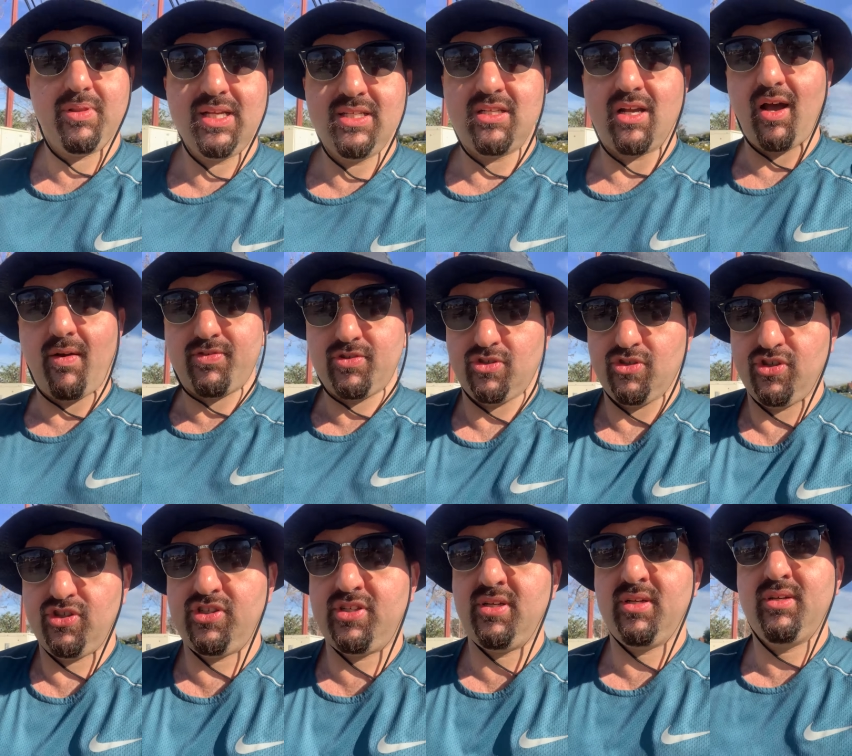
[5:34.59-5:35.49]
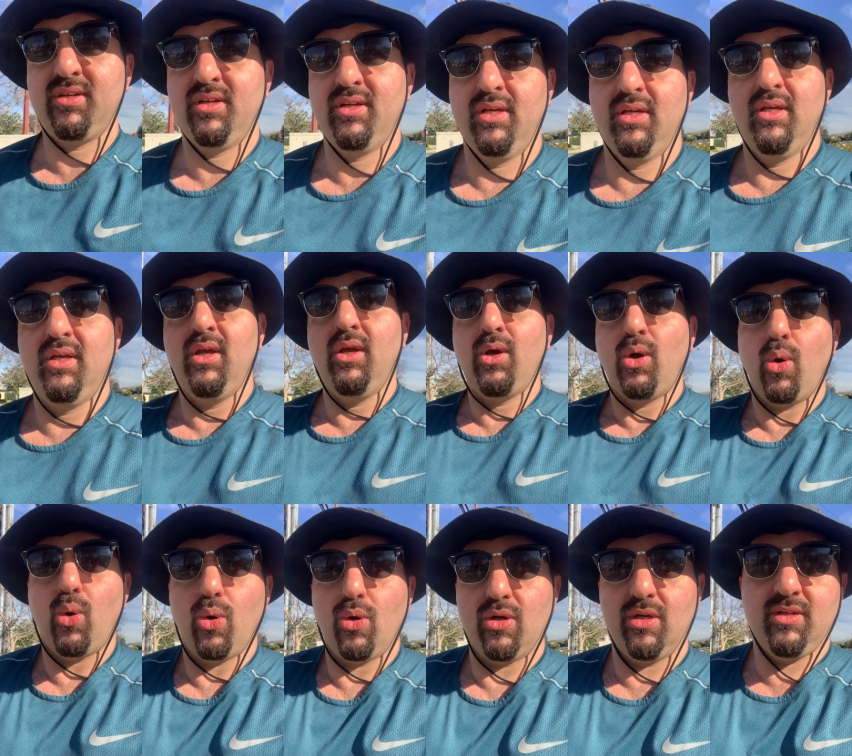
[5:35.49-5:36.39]
police officers
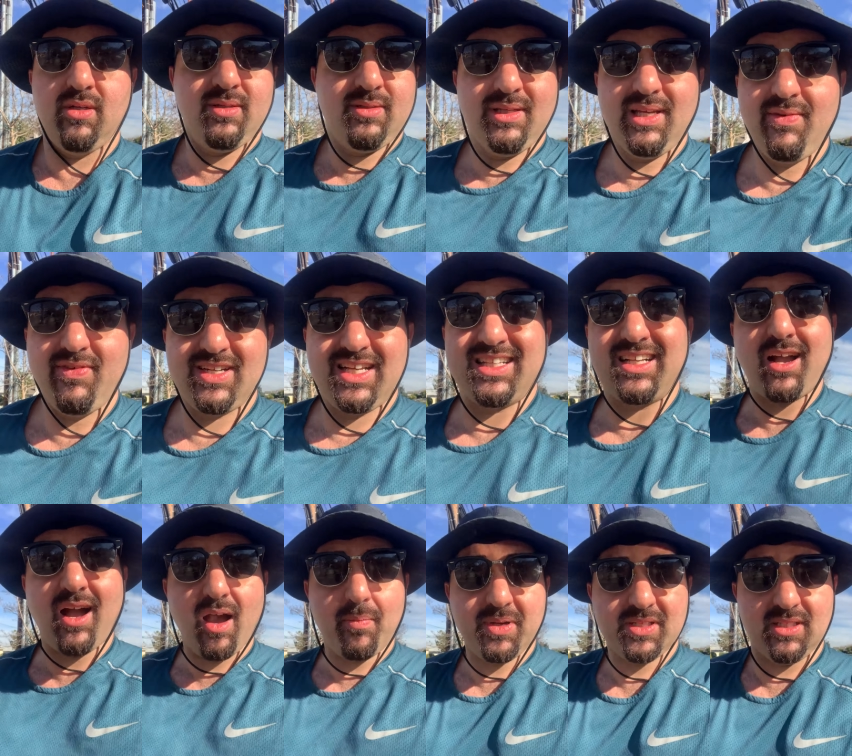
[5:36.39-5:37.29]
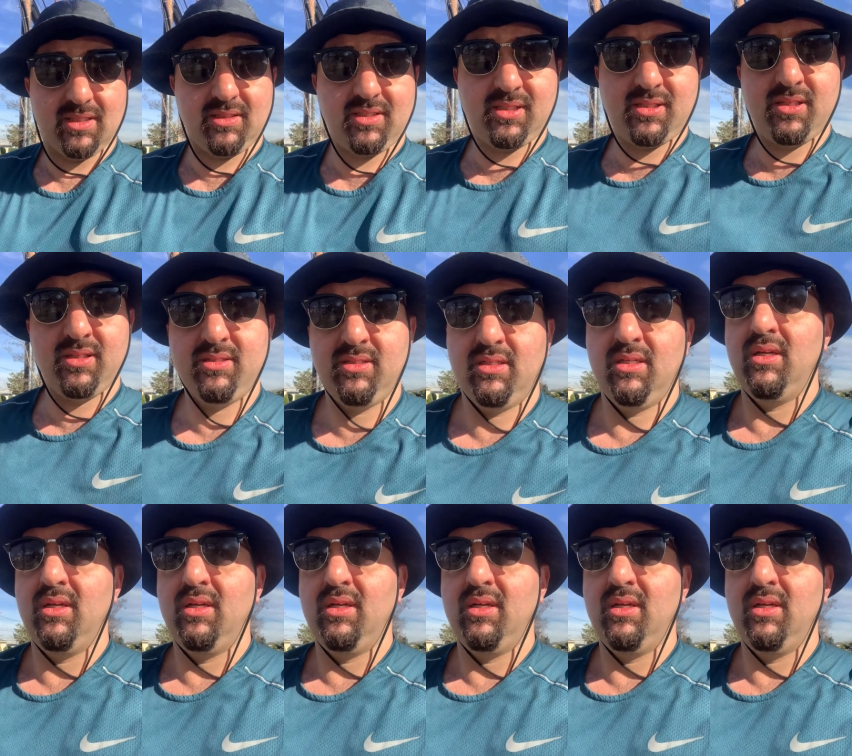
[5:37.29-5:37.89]
or even incompetence,